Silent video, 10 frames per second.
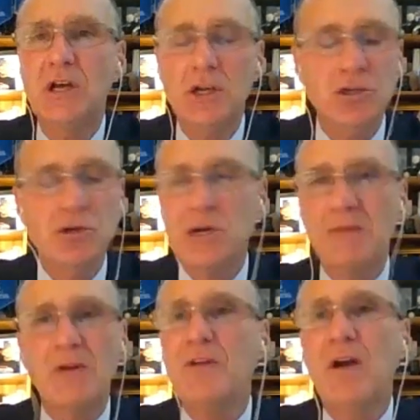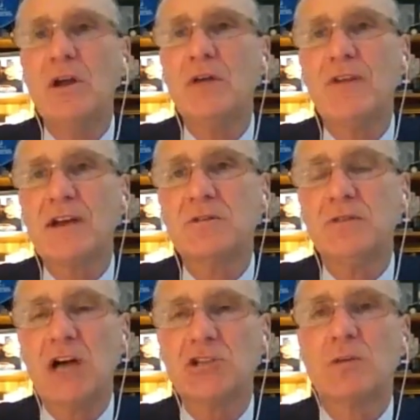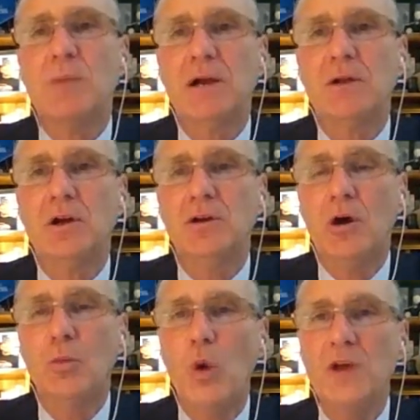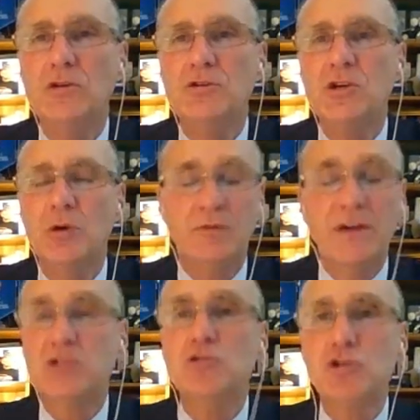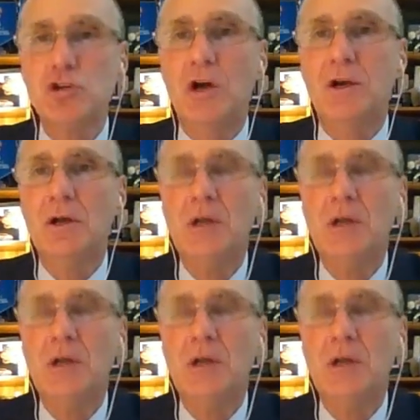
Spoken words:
you could have a very effective logic model on what you do. In fact, you should